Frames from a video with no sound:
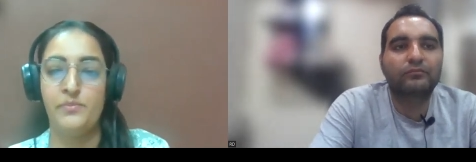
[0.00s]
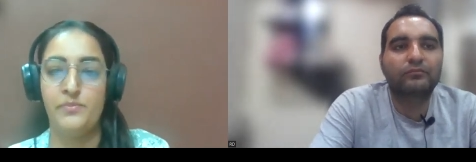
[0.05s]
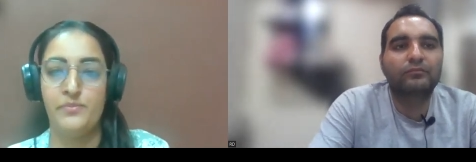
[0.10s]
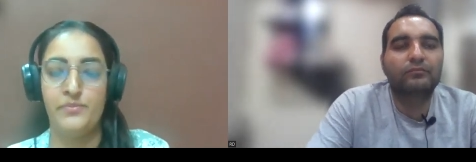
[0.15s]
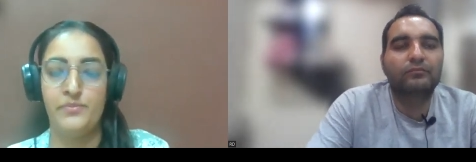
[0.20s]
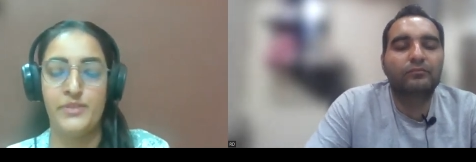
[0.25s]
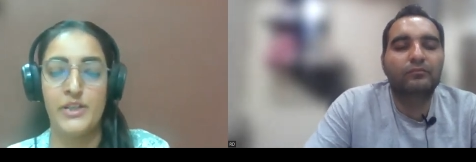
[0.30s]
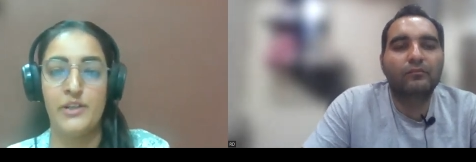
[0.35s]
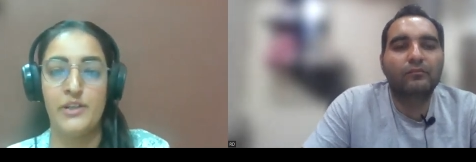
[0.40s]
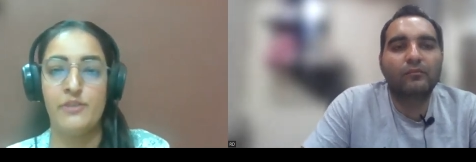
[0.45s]

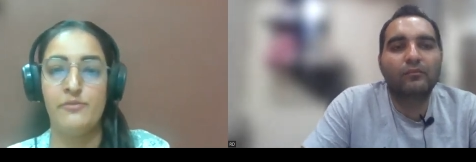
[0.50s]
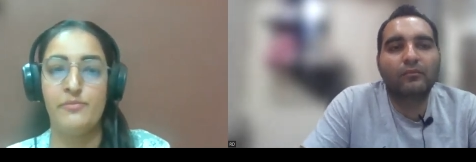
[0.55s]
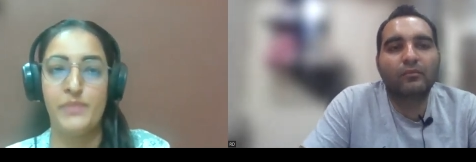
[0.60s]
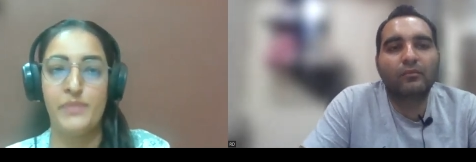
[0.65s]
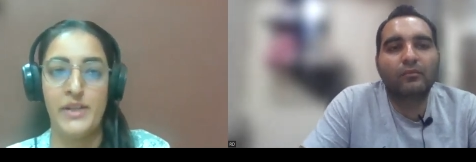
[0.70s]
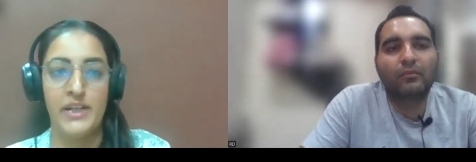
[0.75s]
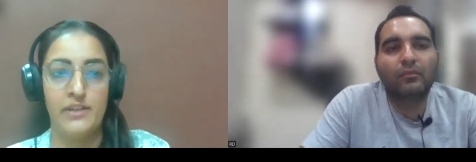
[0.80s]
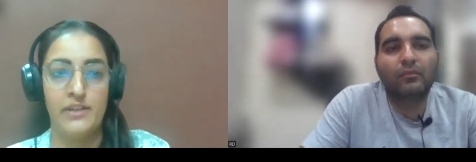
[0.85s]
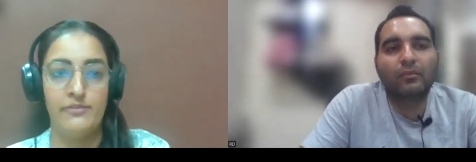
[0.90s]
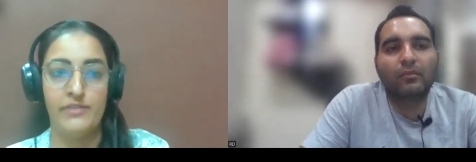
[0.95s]
Speaker 1: set of
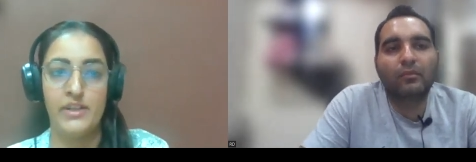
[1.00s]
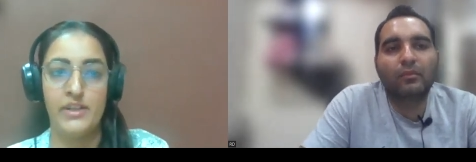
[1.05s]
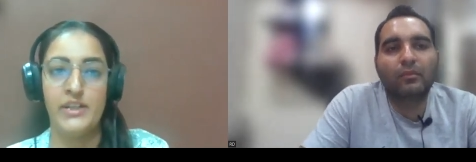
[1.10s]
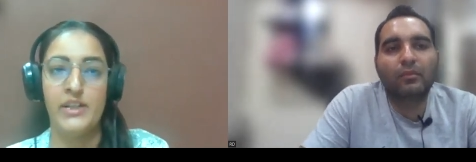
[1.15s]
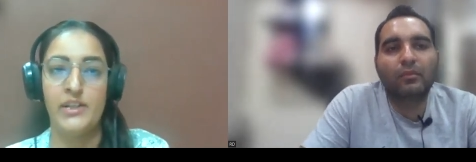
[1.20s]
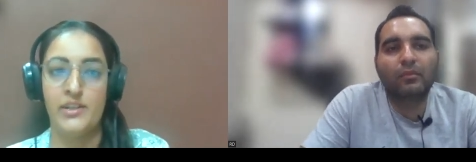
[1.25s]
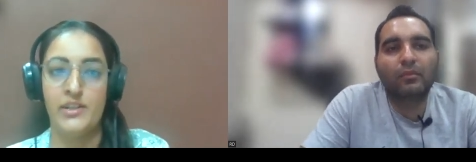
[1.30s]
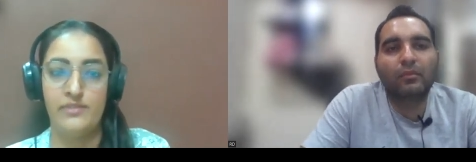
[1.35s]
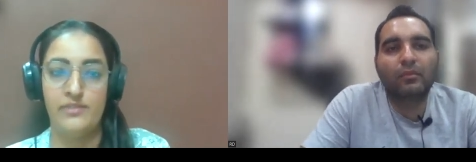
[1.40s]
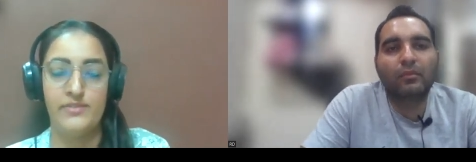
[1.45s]
predefined
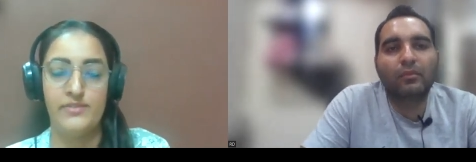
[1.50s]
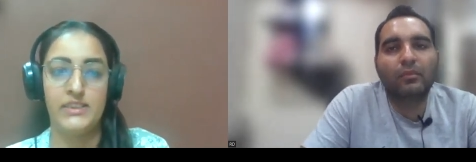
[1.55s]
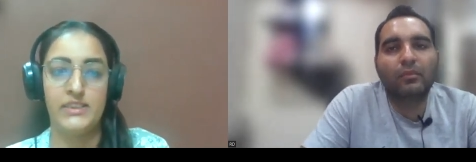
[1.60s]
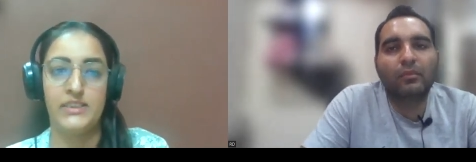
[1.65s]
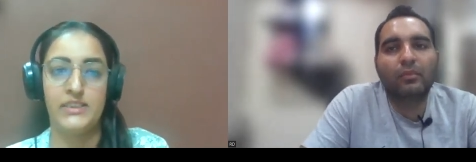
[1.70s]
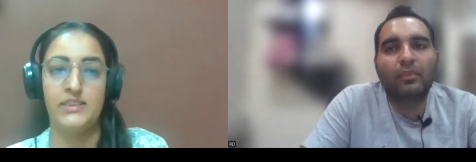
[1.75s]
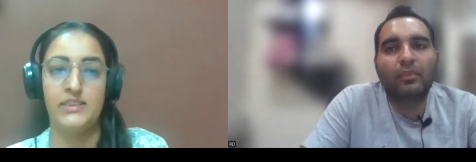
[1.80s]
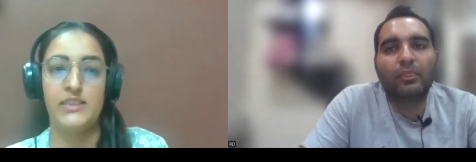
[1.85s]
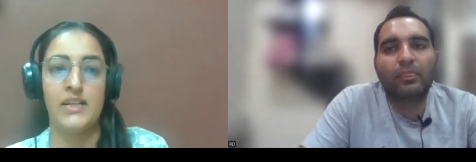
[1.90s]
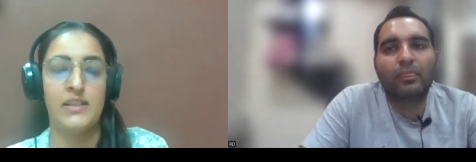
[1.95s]

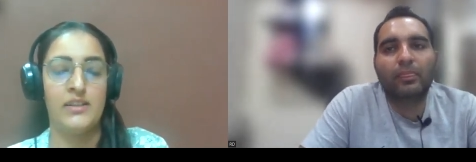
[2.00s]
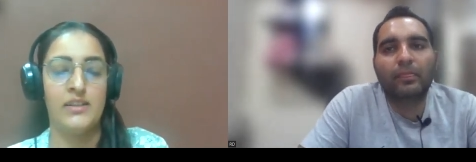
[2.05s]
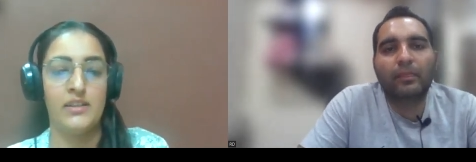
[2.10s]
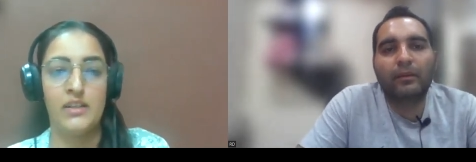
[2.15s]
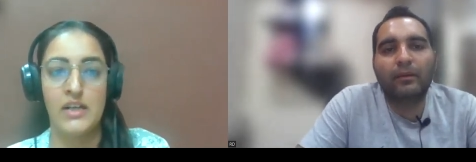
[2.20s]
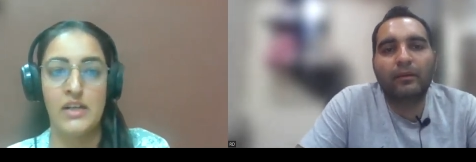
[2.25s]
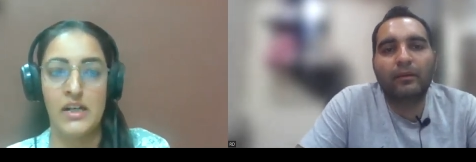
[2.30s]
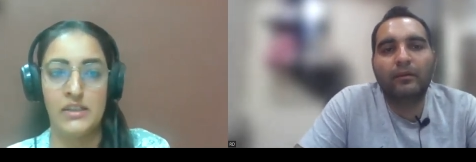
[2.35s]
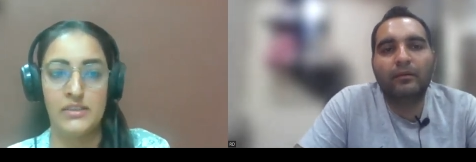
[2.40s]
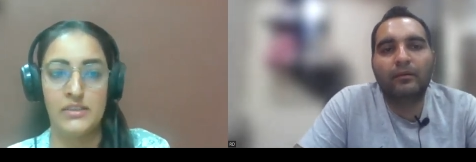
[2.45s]
interfaces and the
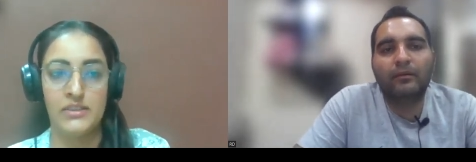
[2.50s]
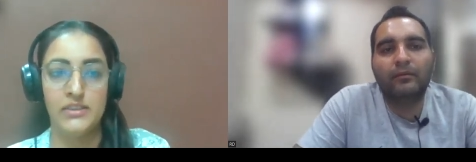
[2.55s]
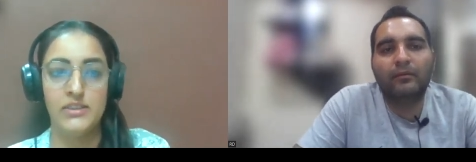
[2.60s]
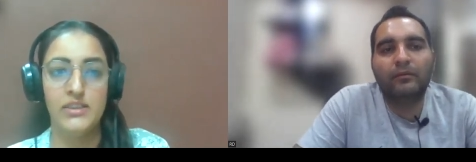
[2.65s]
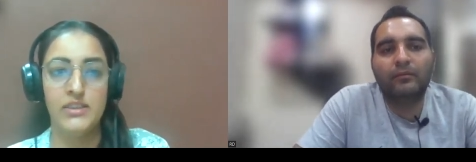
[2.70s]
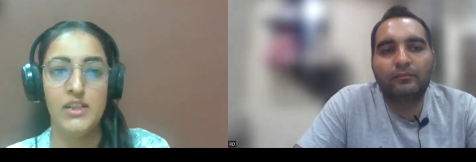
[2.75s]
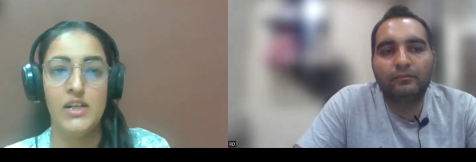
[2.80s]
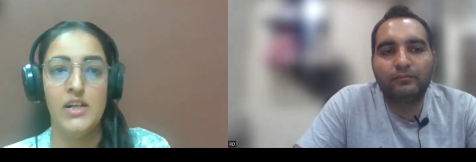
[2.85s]
classes